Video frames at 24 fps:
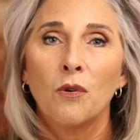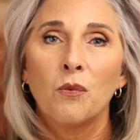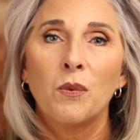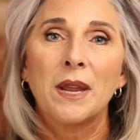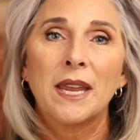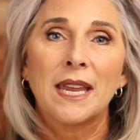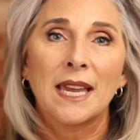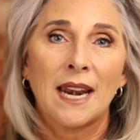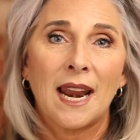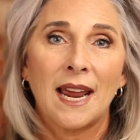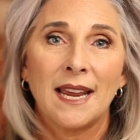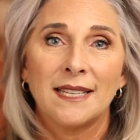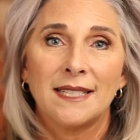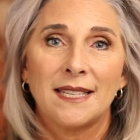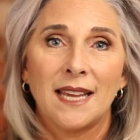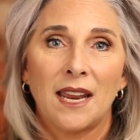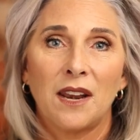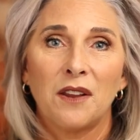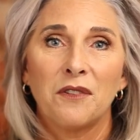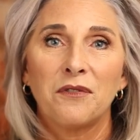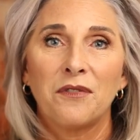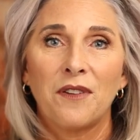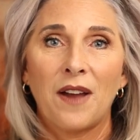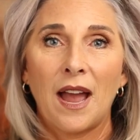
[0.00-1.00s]
We can
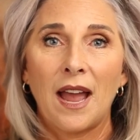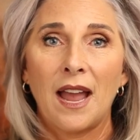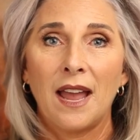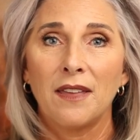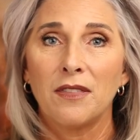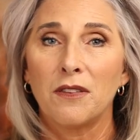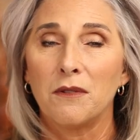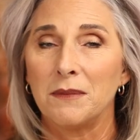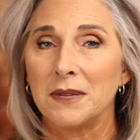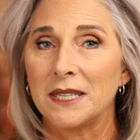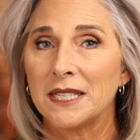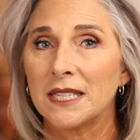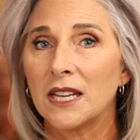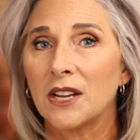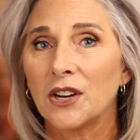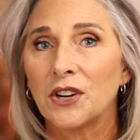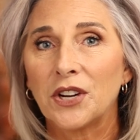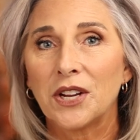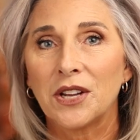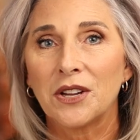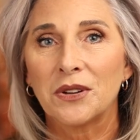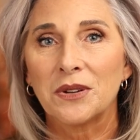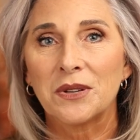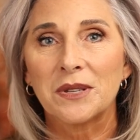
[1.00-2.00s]
identify the
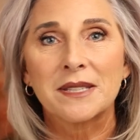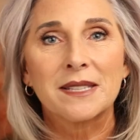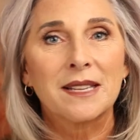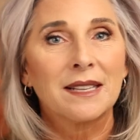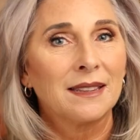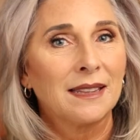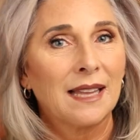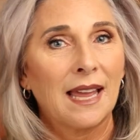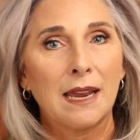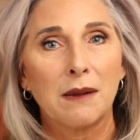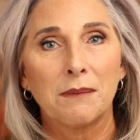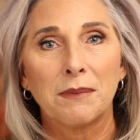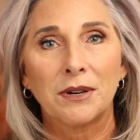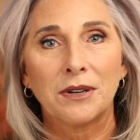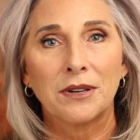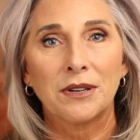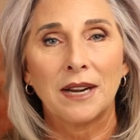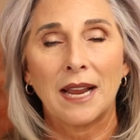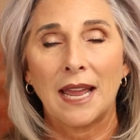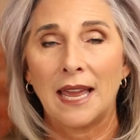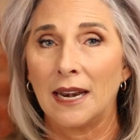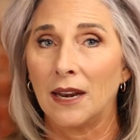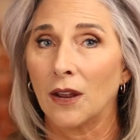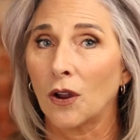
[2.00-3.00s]
materials,
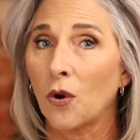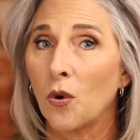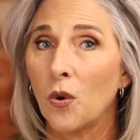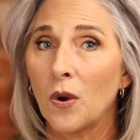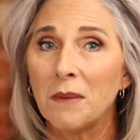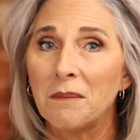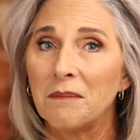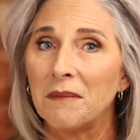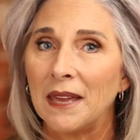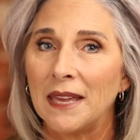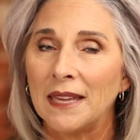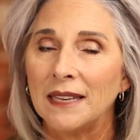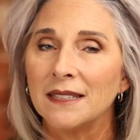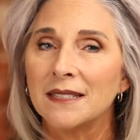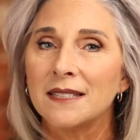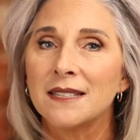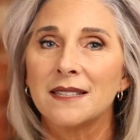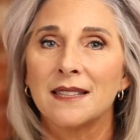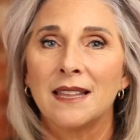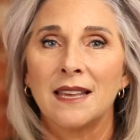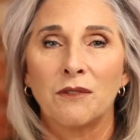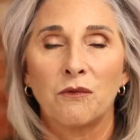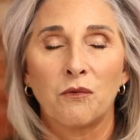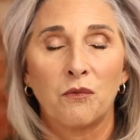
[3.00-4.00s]
labor, and equipment
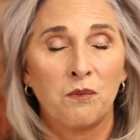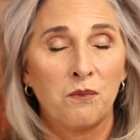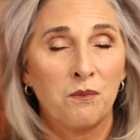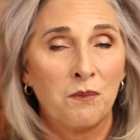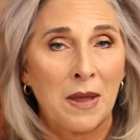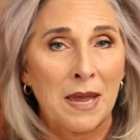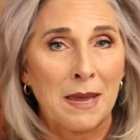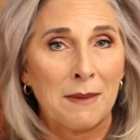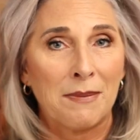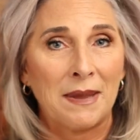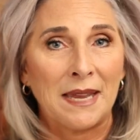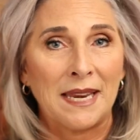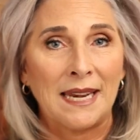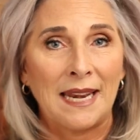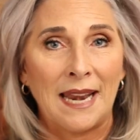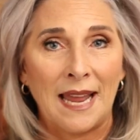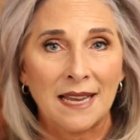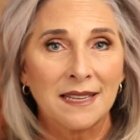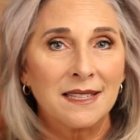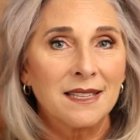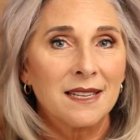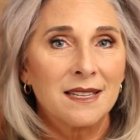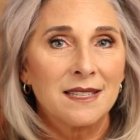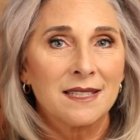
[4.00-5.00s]
that may be
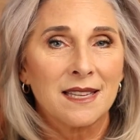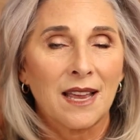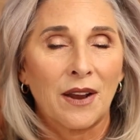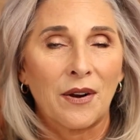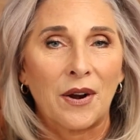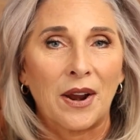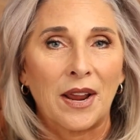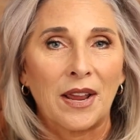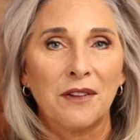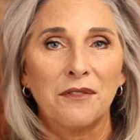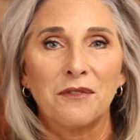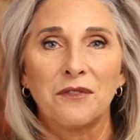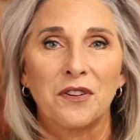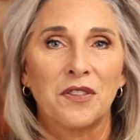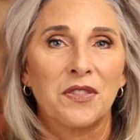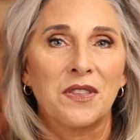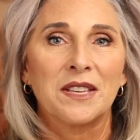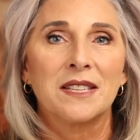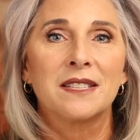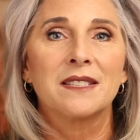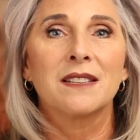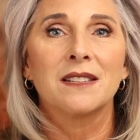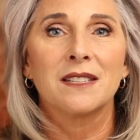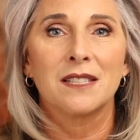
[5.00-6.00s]
necessary for
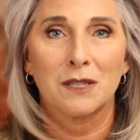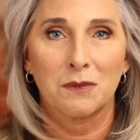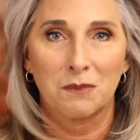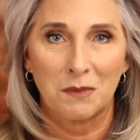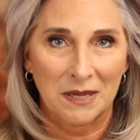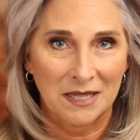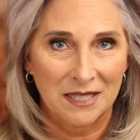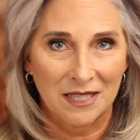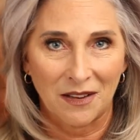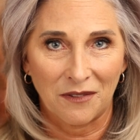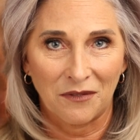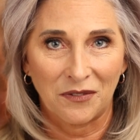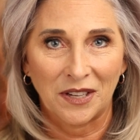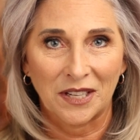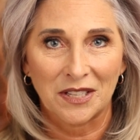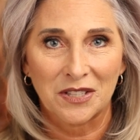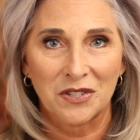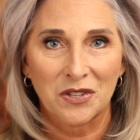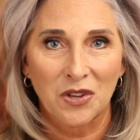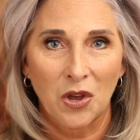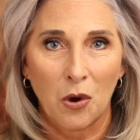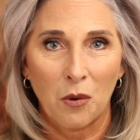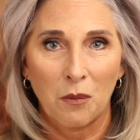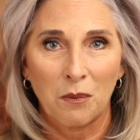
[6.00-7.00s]
this specific
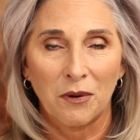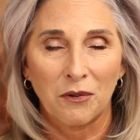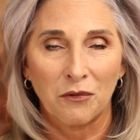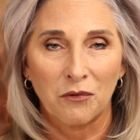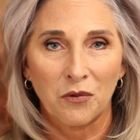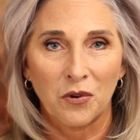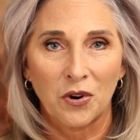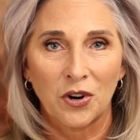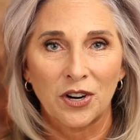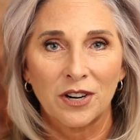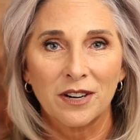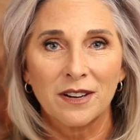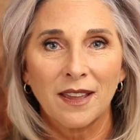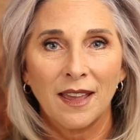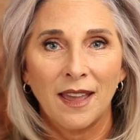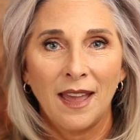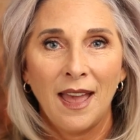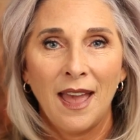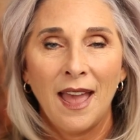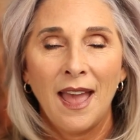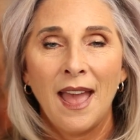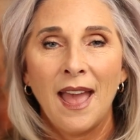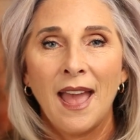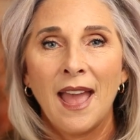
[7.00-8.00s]
scope of work.
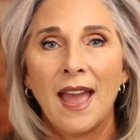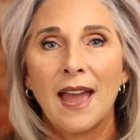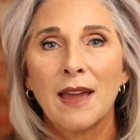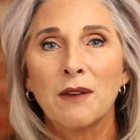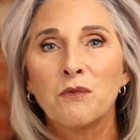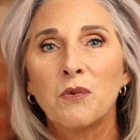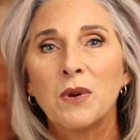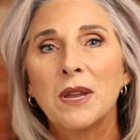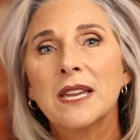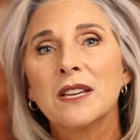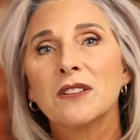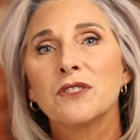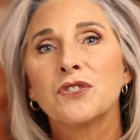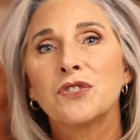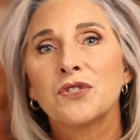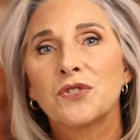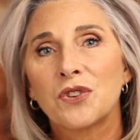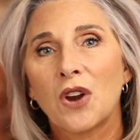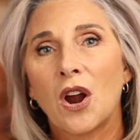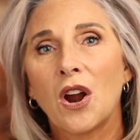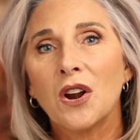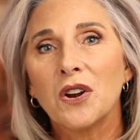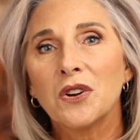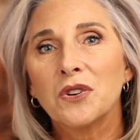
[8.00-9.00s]
And we can
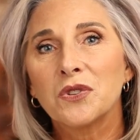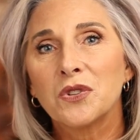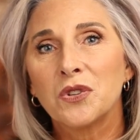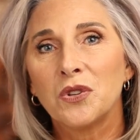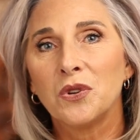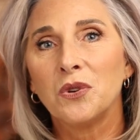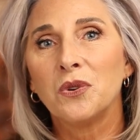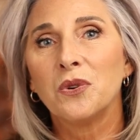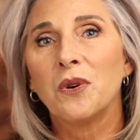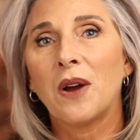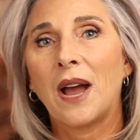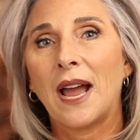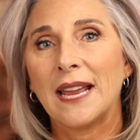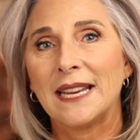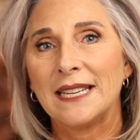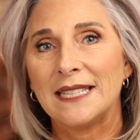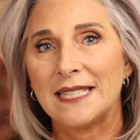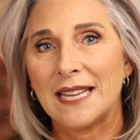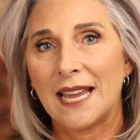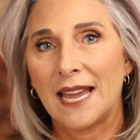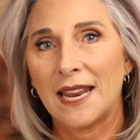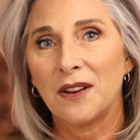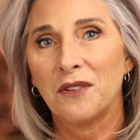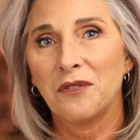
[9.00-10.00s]
start to
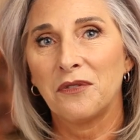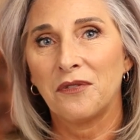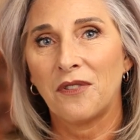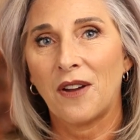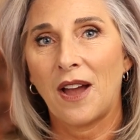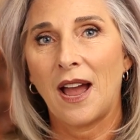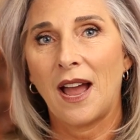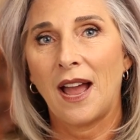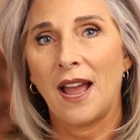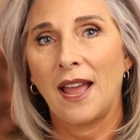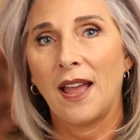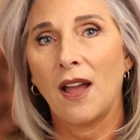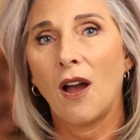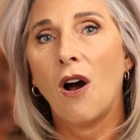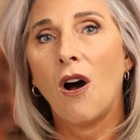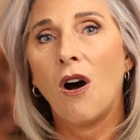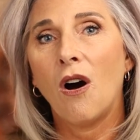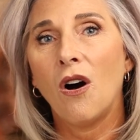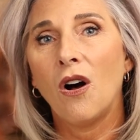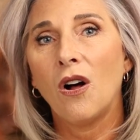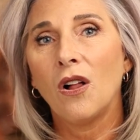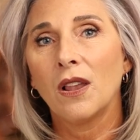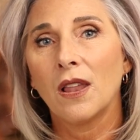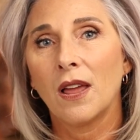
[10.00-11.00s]
identify
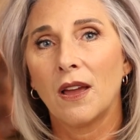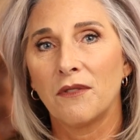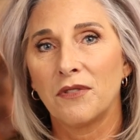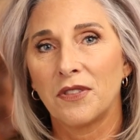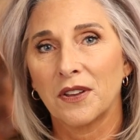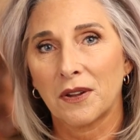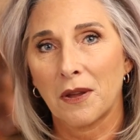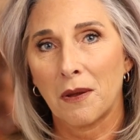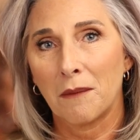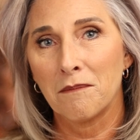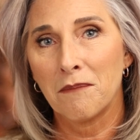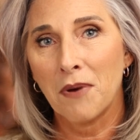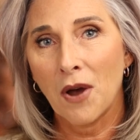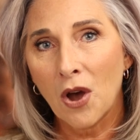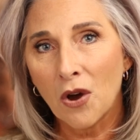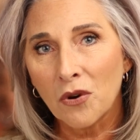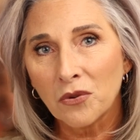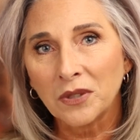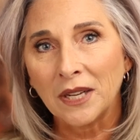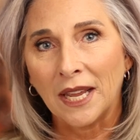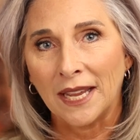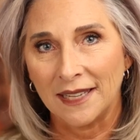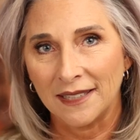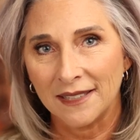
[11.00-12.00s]
all of the
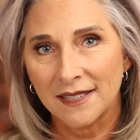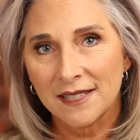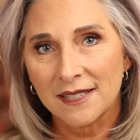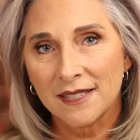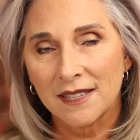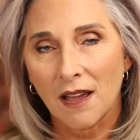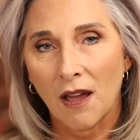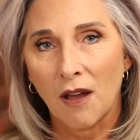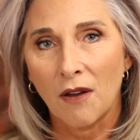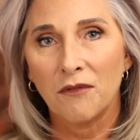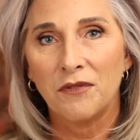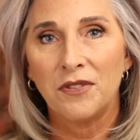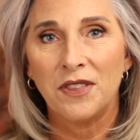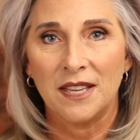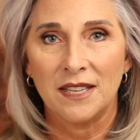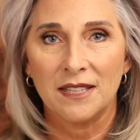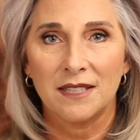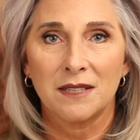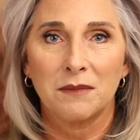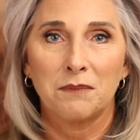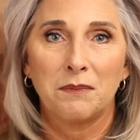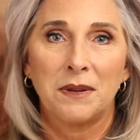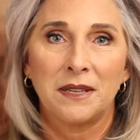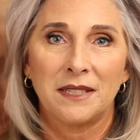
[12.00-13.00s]
components of
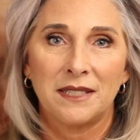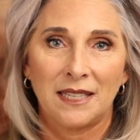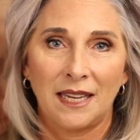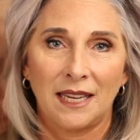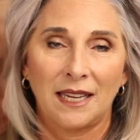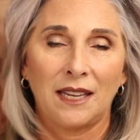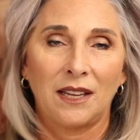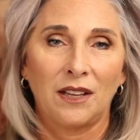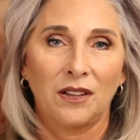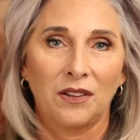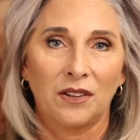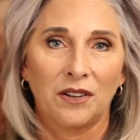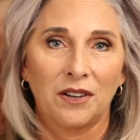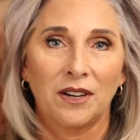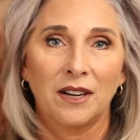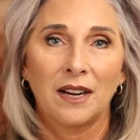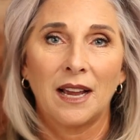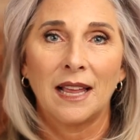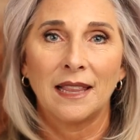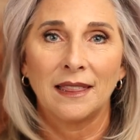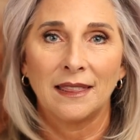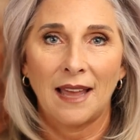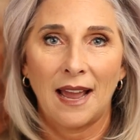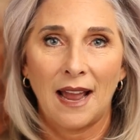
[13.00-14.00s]
this particular
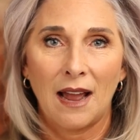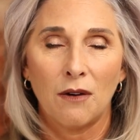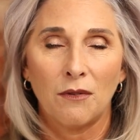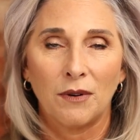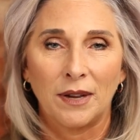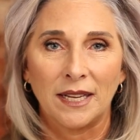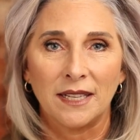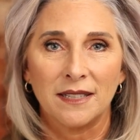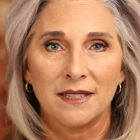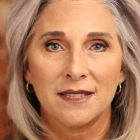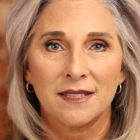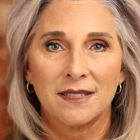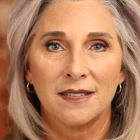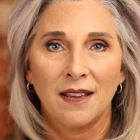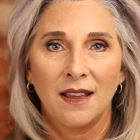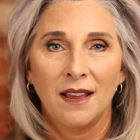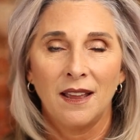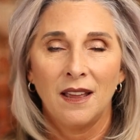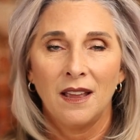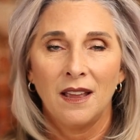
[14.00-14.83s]
allowance.